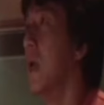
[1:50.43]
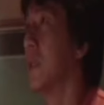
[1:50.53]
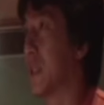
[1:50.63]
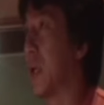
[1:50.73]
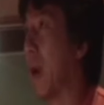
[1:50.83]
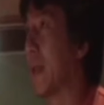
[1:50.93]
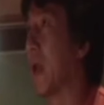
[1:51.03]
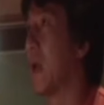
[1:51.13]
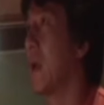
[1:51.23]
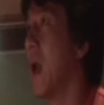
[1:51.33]
Stay right there.
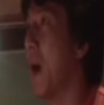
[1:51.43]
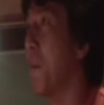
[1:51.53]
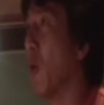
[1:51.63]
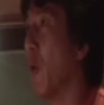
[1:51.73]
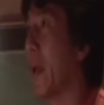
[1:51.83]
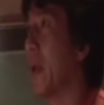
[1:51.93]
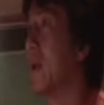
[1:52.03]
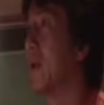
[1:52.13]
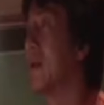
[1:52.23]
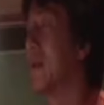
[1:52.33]
I'm on my way.
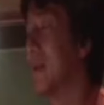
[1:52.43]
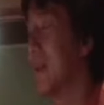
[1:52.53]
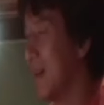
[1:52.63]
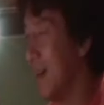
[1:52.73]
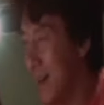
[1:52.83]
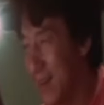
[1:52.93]
Uh,